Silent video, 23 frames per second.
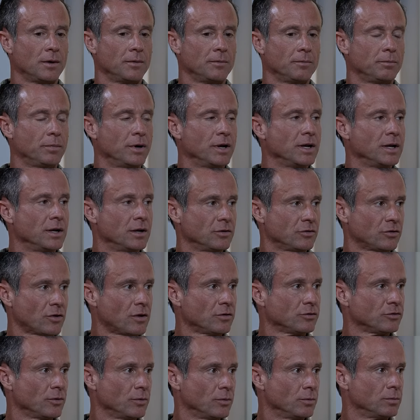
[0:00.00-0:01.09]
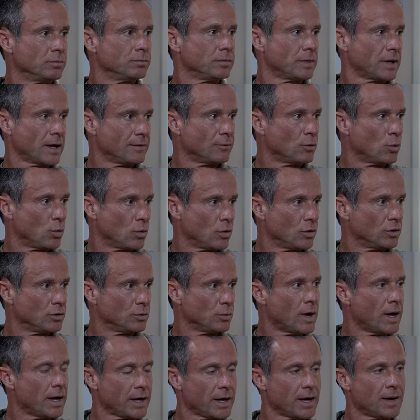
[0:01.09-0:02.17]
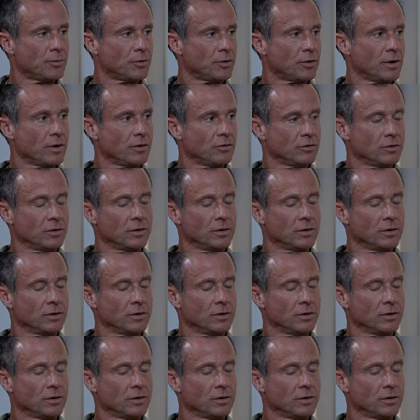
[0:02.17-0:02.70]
but it is also kind of a worldwide operation.